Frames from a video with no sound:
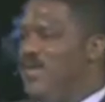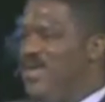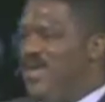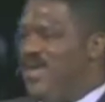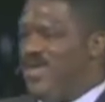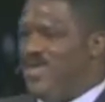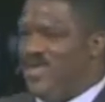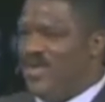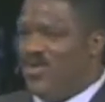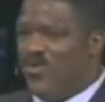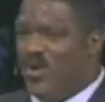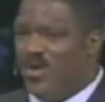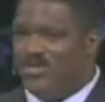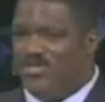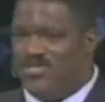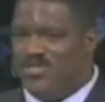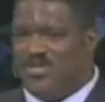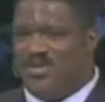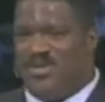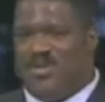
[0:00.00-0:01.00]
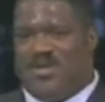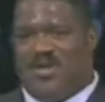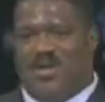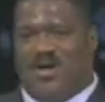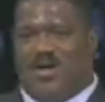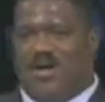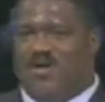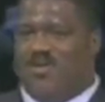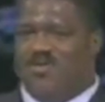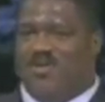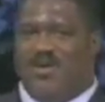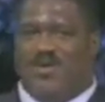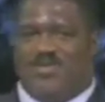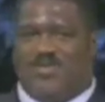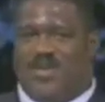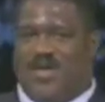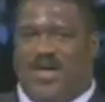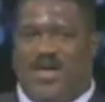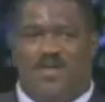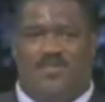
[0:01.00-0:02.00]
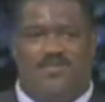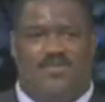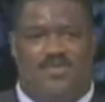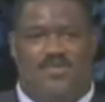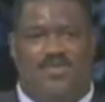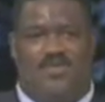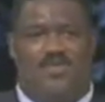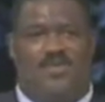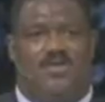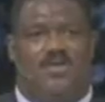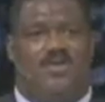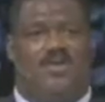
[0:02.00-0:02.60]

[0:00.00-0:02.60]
And the question always comes,